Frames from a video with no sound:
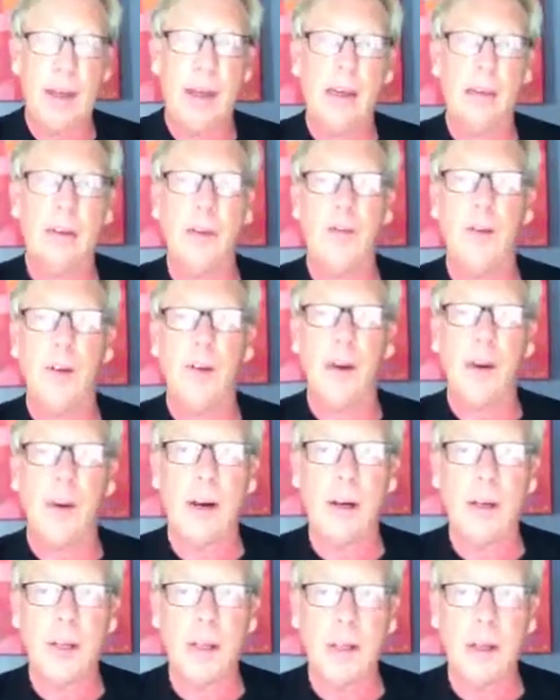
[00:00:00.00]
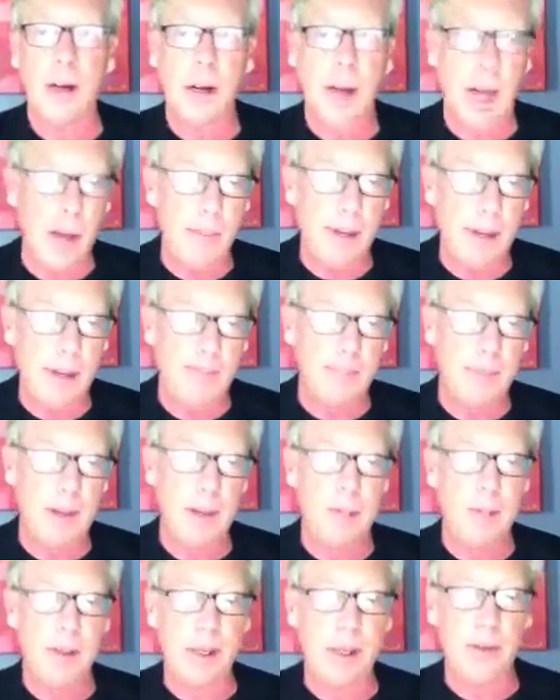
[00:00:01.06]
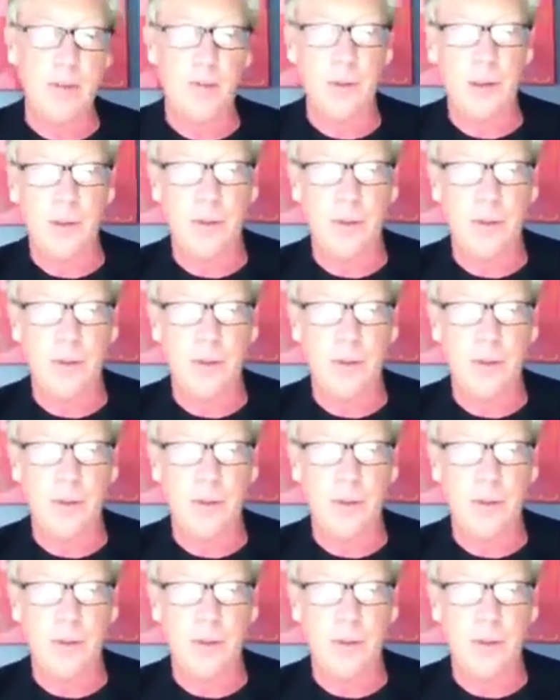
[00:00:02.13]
So if you have a question or comment, please feel